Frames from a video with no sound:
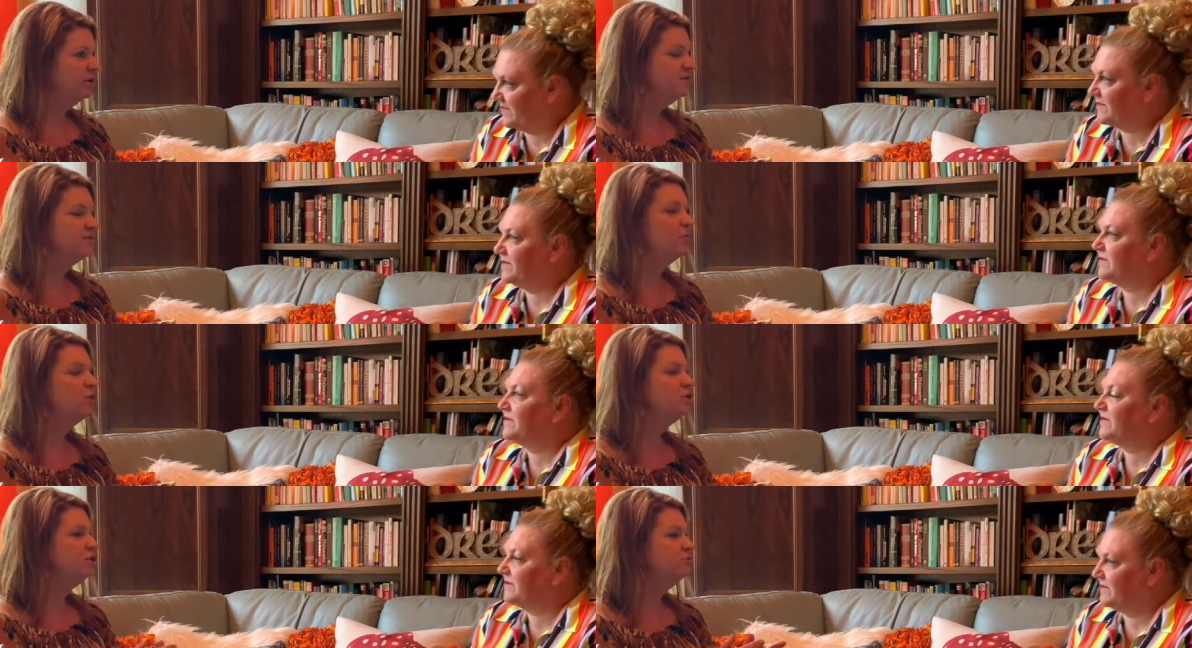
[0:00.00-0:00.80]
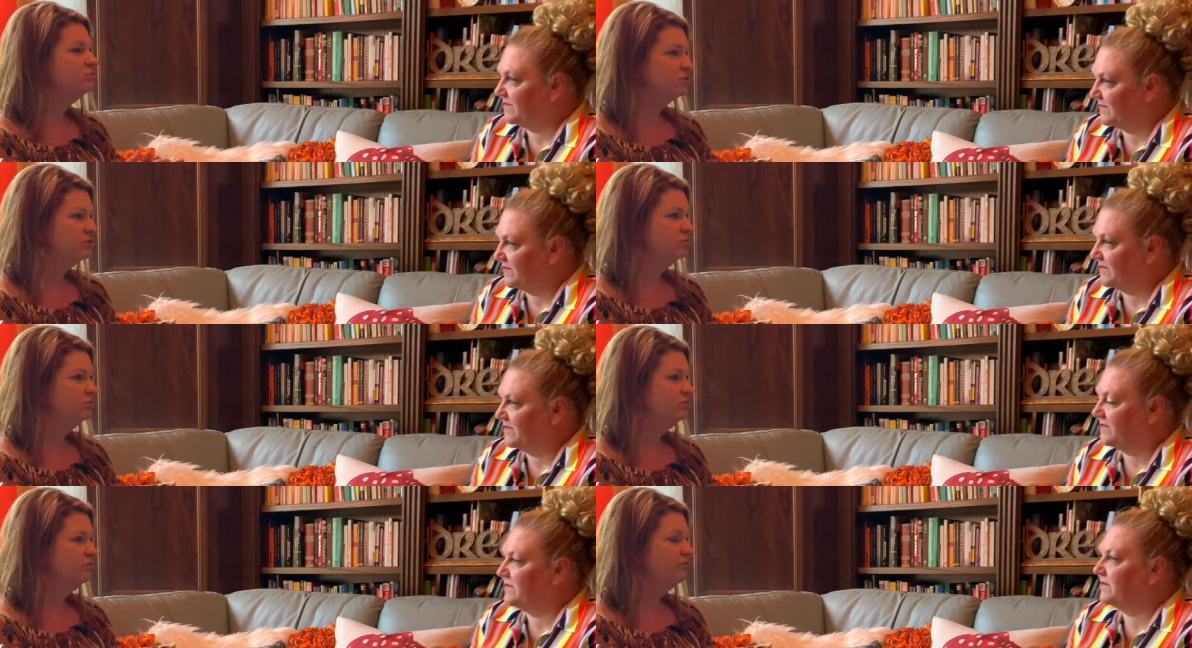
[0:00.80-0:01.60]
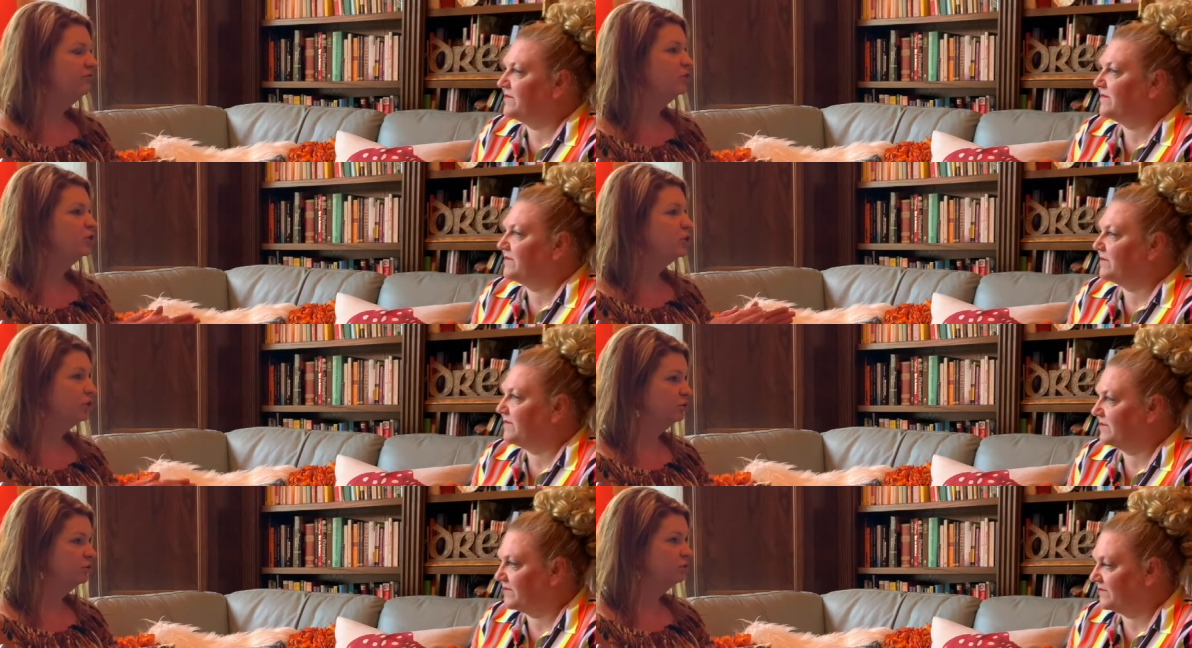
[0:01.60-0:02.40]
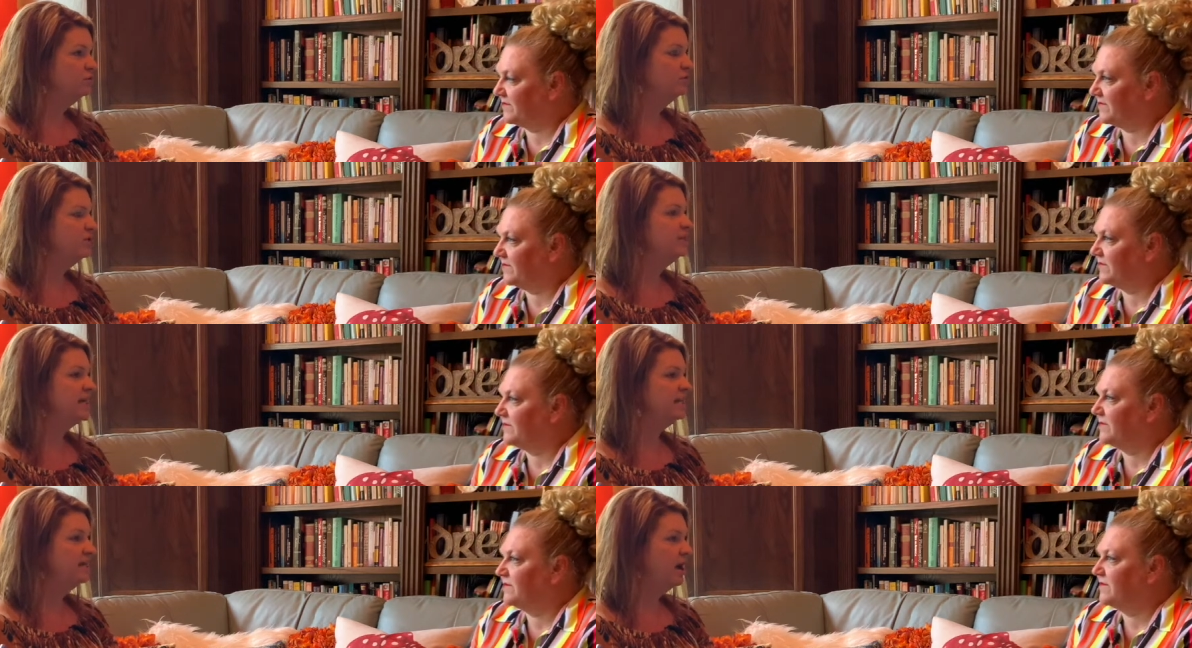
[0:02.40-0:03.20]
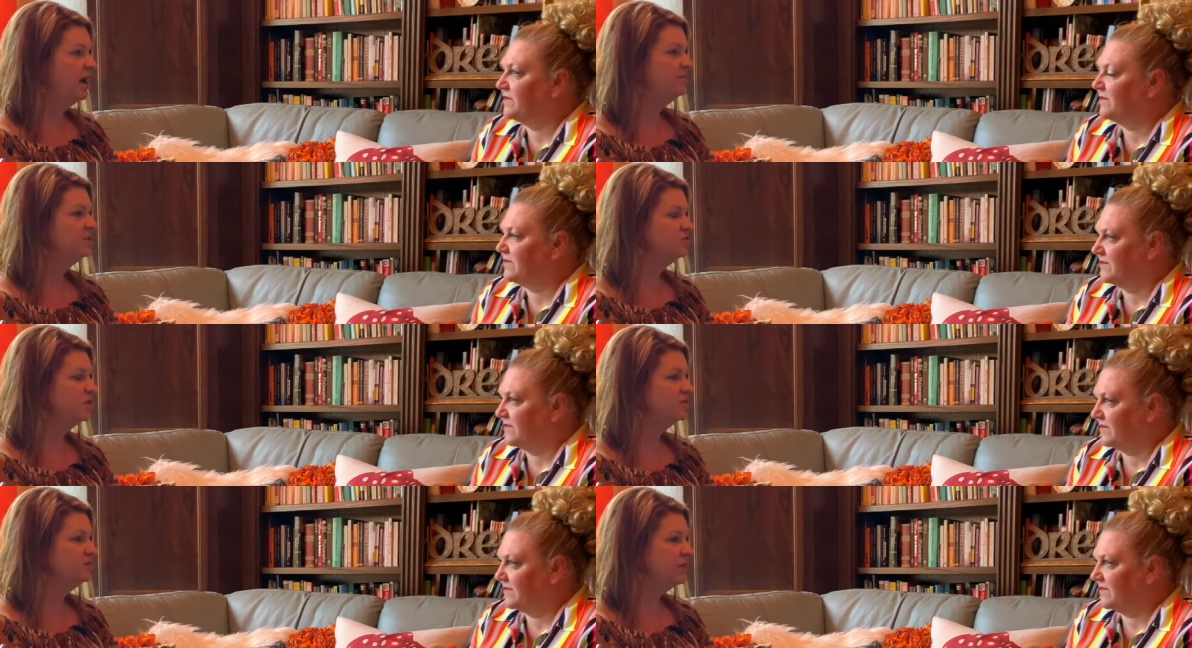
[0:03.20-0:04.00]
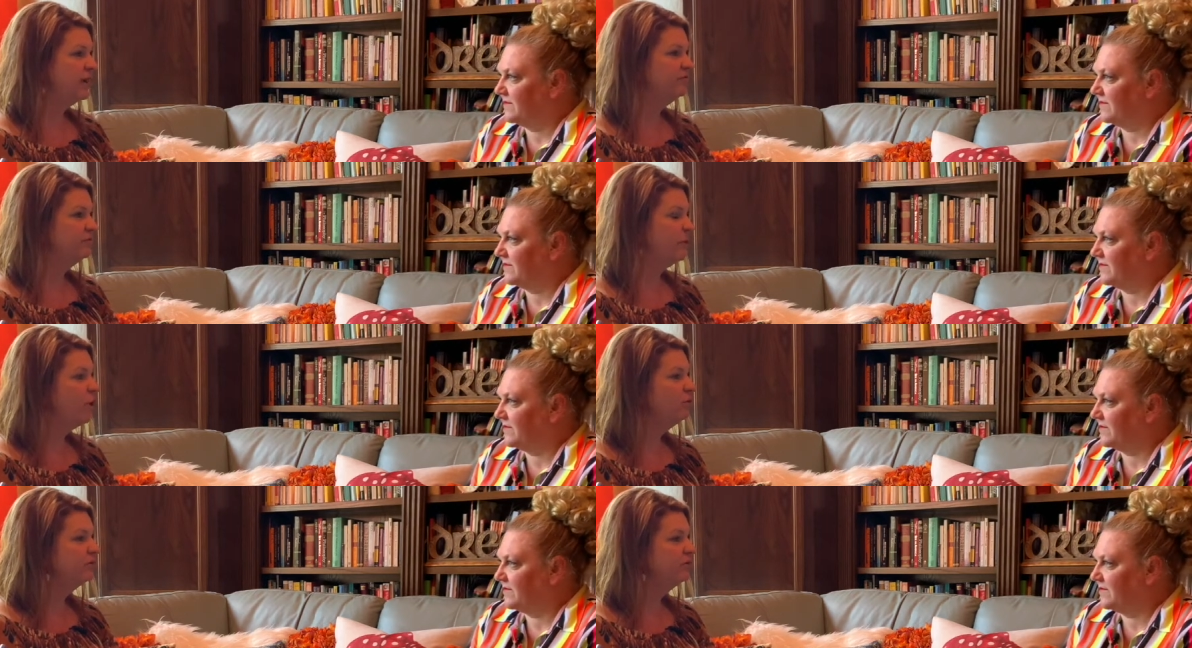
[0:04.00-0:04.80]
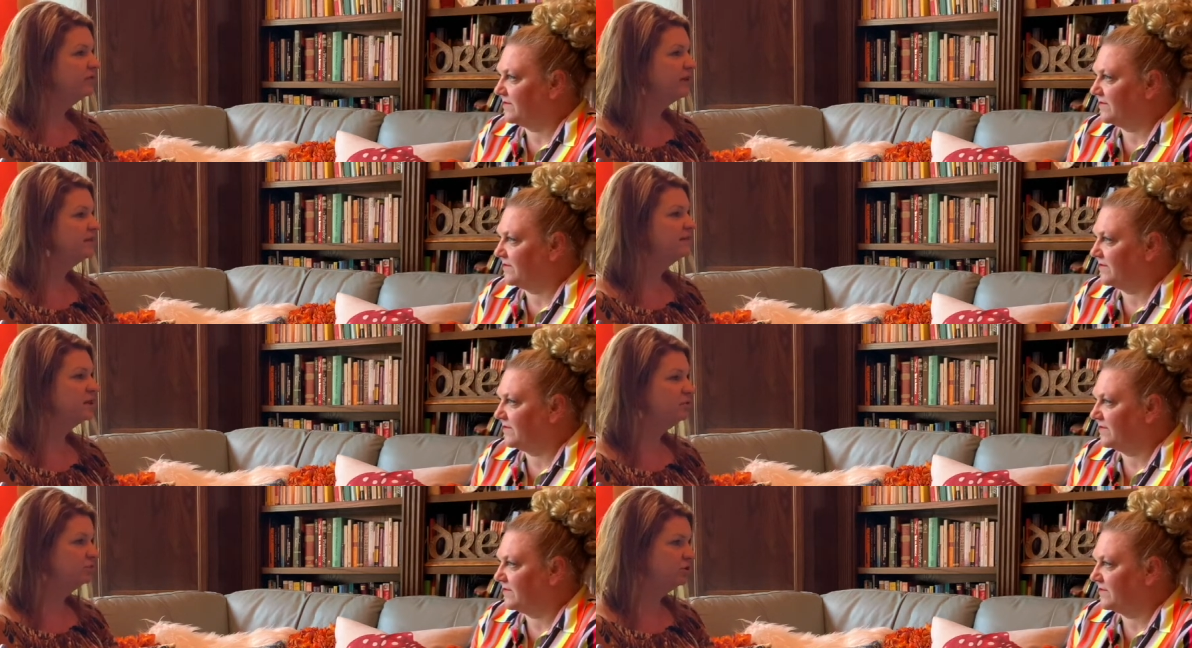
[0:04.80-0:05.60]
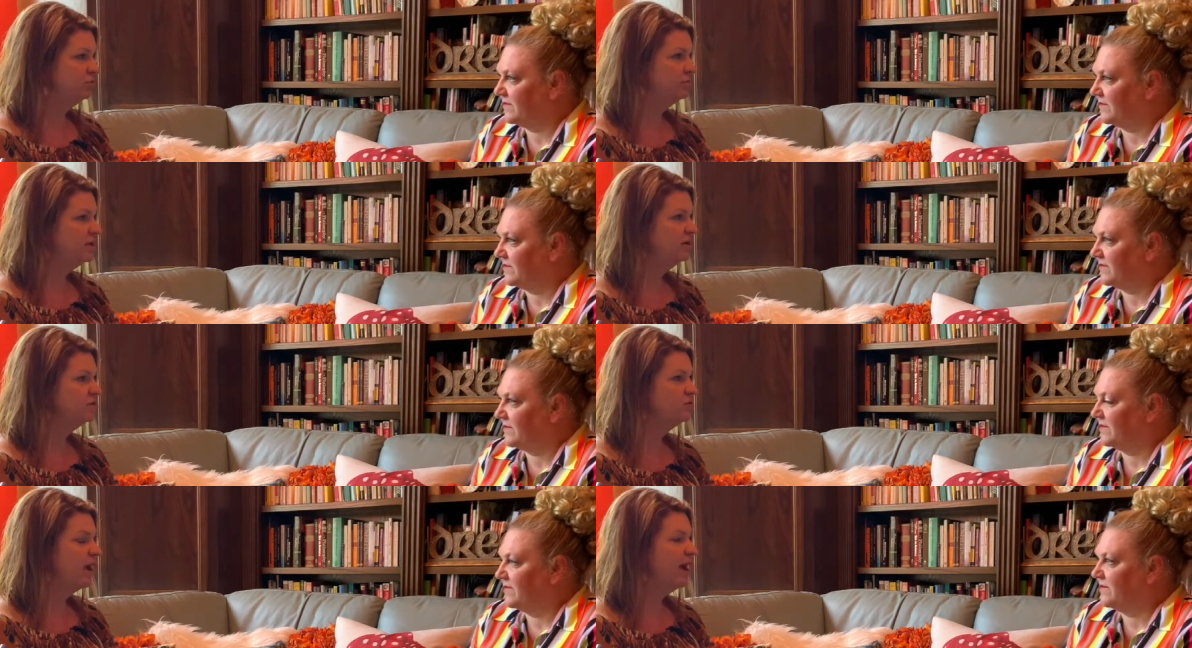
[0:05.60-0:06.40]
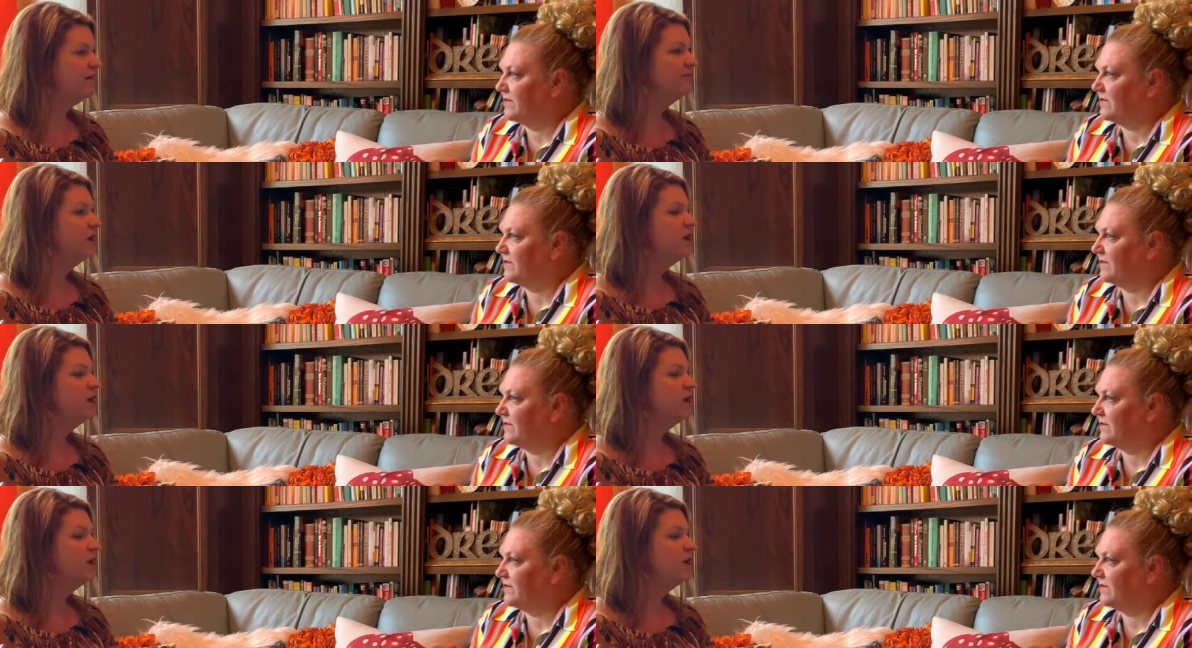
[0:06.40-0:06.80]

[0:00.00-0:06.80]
Speaker 1: So, what do you do for you to take time and stress away from all of the things that you do? Because you have